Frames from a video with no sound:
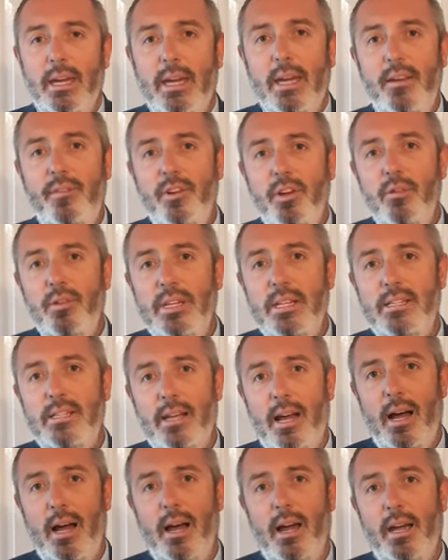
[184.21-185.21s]
If you
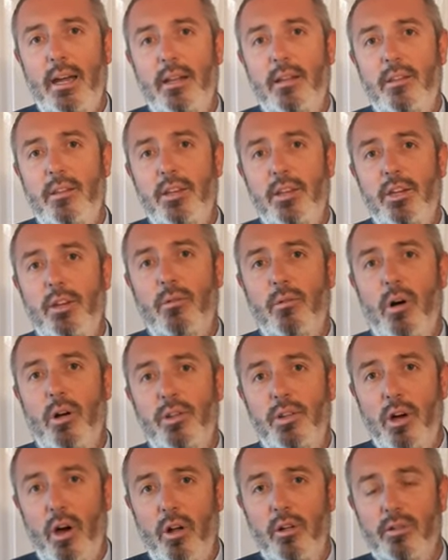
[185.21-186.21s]
decide that you are
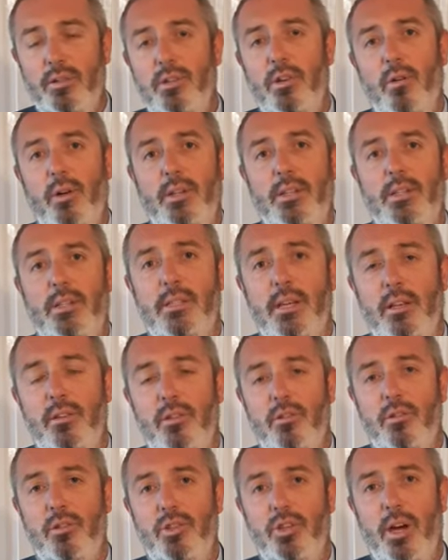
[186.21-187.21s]
not going to send
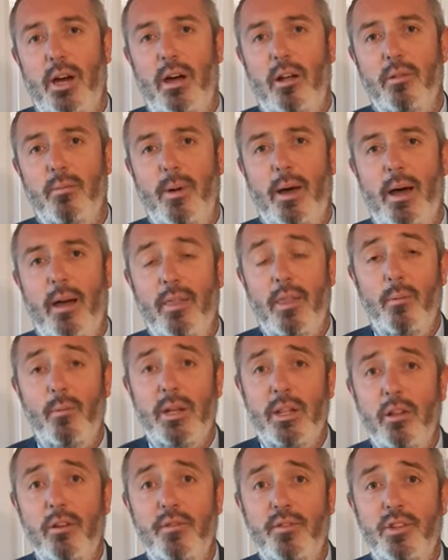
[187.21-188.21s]
your child back, then
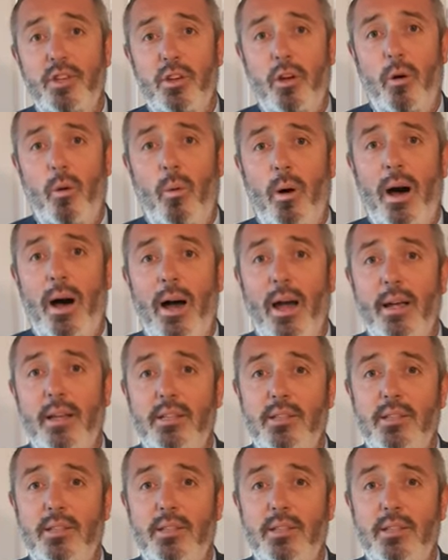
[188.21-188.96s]
we'd love to know why.